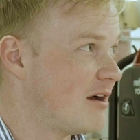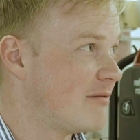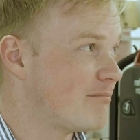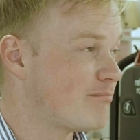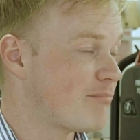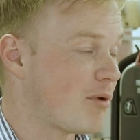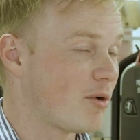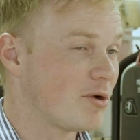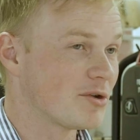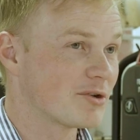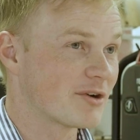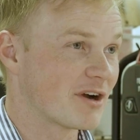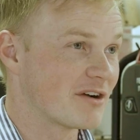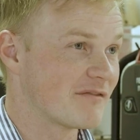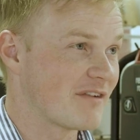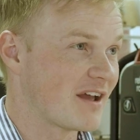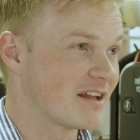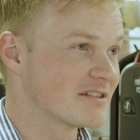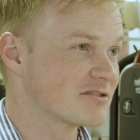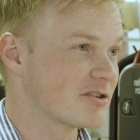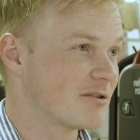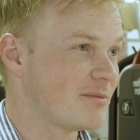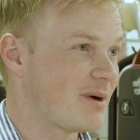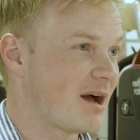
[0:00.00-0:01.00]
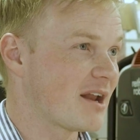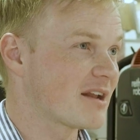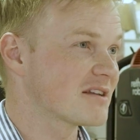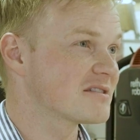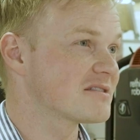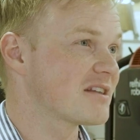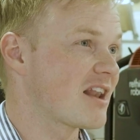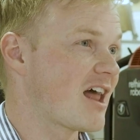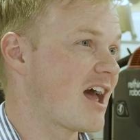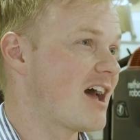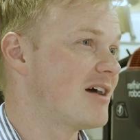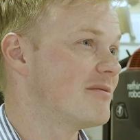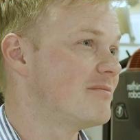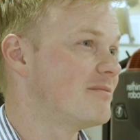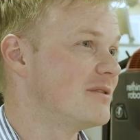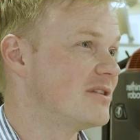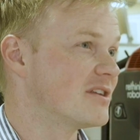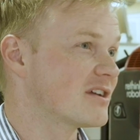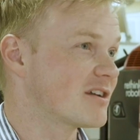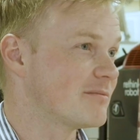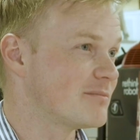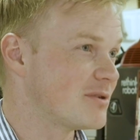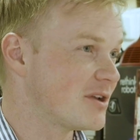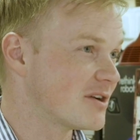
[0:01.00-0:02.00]
Boulder Advanced Robotics Lab in
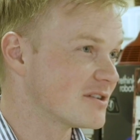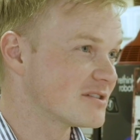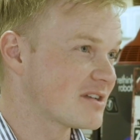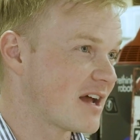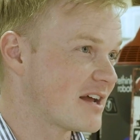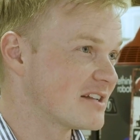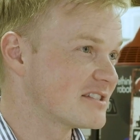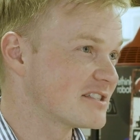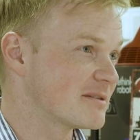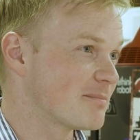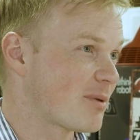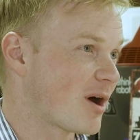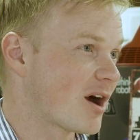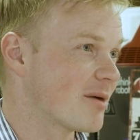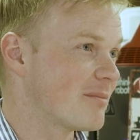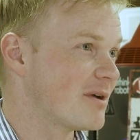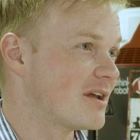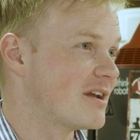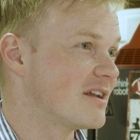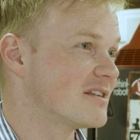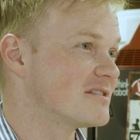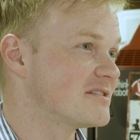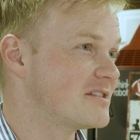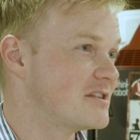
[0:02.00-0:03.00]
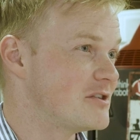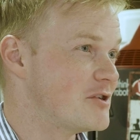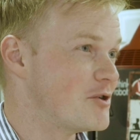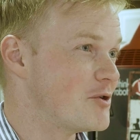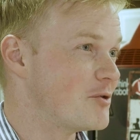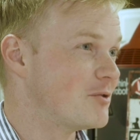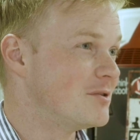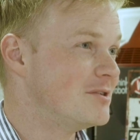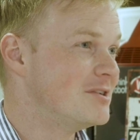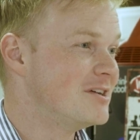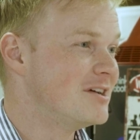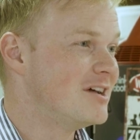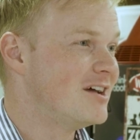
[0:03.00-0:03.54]
the Computer Science Department at CU.